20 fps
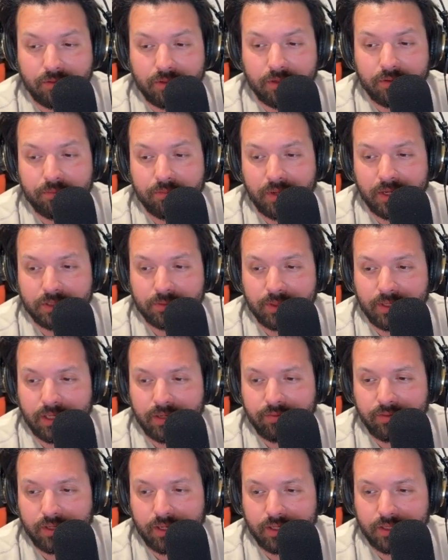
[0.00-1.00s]
It makes my life
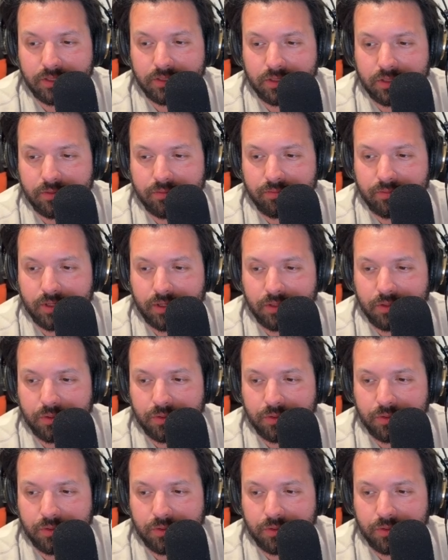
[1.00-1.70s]
a lot easier. Very cool.